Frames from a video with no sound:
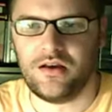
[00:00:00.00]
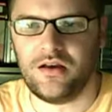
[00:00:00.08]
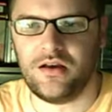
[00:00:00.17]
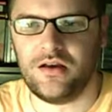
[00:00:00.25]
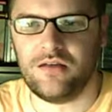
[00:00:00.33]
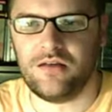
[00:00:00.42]

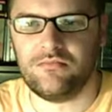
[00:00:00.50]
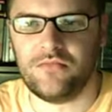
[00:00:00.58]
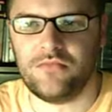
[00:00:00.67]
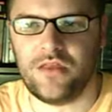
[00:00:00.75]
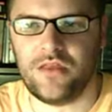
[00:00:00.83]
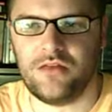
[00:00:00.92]

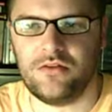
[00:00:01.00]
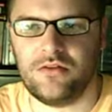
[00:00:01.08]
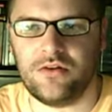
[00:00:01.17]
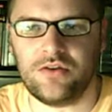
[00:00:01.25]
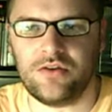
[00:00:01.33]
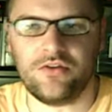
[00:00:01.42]

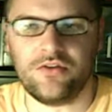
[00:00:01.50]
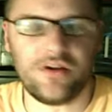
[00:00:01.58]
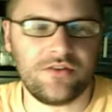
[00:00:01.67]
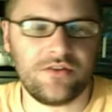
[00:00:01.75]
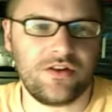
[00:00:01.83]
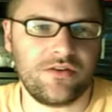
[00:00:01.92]
As long
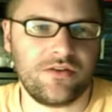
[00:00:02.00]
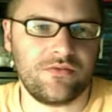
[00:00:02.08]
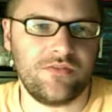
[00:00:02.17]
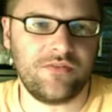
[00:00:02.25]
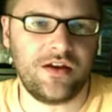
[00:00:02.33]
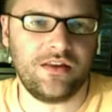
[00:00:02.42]
as they don't
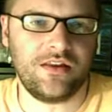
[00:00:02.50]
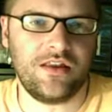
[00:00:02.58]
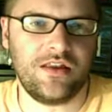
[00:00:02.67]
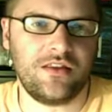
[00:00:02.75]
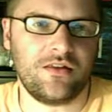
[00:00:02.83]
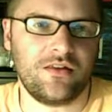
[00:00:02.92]
find
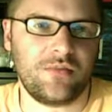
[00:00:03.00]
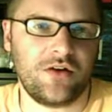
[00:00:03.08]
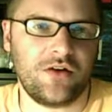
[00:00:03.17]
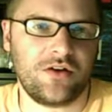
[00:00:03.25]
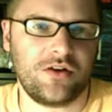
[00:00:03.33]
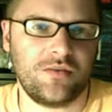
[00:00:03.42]
that the
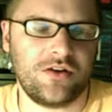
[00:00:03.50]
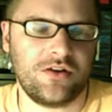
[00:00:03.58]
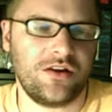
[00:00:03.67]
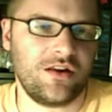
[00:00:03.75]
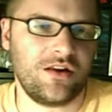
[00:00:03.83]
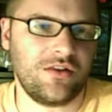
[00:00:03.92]
power company
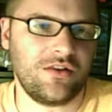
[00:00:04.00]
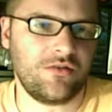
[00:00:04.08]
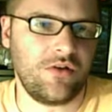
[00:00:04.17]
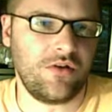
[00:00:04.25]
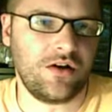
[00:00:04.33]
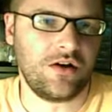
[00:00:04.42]
did anything
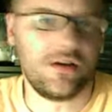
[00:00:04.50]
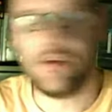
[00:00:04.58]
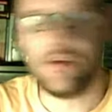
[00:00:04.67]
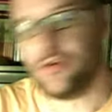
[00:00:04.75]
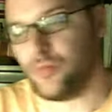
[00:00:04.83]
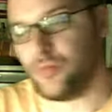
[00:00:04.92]
wrong,
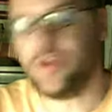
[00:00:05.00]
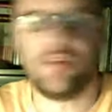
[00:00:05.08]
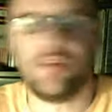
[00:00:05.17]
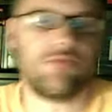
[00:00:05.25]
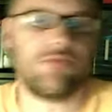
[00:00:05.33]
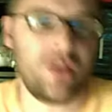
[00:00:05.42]
we,
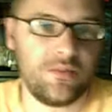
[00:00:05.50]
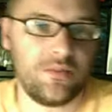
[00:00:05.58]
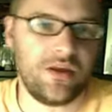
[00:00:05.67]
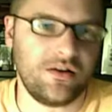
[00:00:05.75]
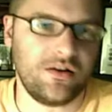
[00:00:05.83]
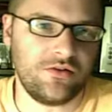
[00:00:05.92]
the
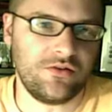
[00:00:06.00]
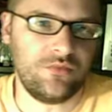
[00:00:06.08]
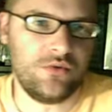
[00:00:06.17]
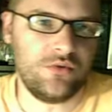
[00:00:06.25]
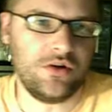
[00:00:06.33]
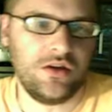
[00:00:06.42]
ratepayers,
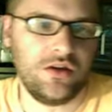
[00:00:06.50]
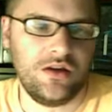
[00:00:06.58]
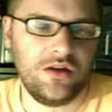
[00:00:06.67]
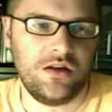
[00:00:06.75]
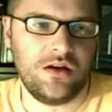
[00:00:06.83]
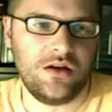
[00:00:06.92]
would
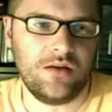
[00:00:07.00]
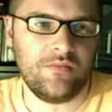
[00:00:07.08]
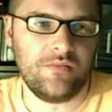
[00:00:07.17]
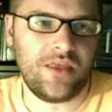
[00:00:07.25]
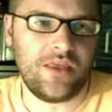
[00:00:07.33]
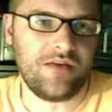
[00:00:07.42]

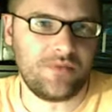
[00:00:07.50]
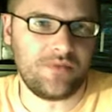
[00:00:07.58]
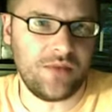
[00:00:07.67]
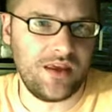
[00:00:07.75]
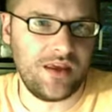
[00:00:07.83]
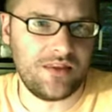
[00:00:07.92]
have to
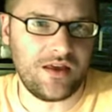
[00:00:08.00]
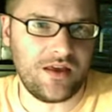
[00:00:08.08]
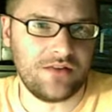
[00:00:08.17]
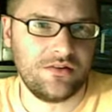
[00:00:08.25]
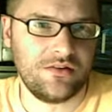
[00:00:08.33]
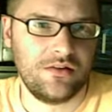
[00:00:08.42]
pay
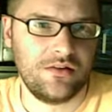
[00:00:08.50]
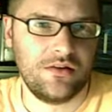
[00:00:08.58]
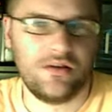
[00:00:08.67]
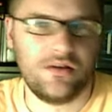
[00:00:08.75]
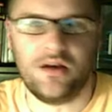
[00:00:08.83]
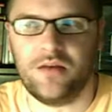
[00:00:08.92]
that.
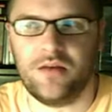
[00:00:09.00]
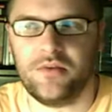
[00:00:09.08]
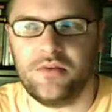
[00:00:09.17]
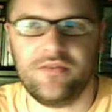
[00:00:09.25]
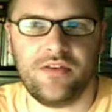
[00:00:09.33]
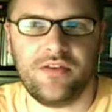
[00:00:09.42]

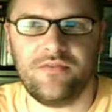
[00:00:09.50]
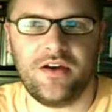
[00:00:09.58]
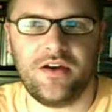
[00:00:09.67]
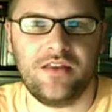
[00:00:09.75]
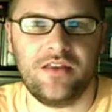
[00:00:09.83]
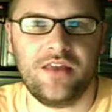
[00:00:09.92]
But if they
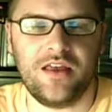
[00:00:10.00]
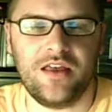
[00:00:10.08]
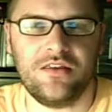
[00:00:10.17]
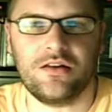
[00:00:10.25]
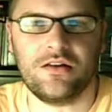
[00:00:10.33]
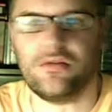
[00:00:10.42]
find that
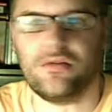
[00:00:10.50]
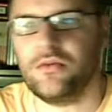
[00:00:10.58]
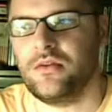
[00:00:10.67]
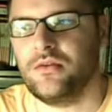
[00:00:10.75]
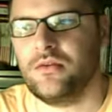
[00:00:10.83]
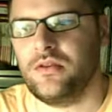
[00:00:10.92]

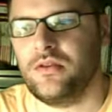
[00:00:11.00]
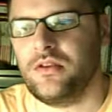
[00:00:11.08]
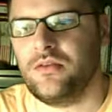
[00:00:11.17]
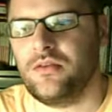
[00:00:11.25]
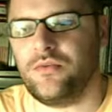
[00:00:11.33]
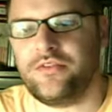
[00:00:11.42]

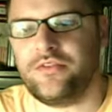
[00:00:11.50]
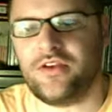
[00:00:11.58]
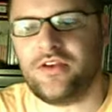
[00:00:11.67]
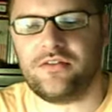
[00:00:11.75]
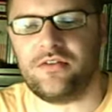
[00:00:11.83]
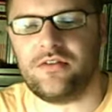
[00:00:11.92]

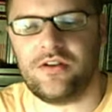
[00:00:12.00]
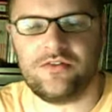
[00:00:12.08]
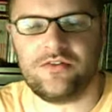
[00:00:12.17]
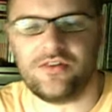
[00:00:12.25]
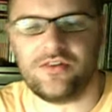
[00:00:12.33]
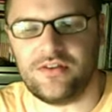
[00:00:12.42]
Wisconsin
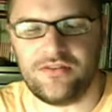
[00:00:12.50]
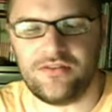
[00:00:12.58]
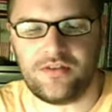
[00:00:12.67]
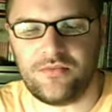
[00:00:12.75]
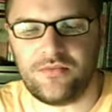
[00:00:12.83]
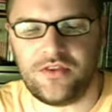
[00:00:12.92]
Electric did
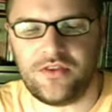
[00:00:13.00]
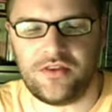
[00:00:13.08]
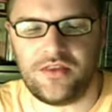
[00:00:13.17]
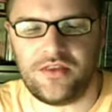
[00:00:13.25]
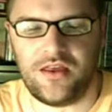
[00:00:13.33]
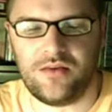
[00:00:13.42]

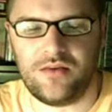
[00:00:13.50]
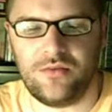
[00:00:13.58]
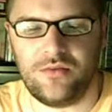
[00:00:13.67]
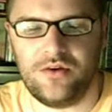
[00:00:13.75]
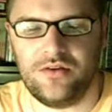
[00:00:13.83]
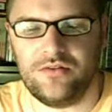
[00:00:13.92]
something that
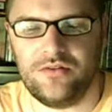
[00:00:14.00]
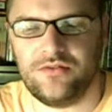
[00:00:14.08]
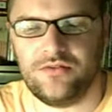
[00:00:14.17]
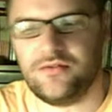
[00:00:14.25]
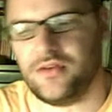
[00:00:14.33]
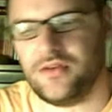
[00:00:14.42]

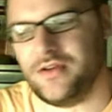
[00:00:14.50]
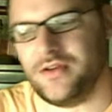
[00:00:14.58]
was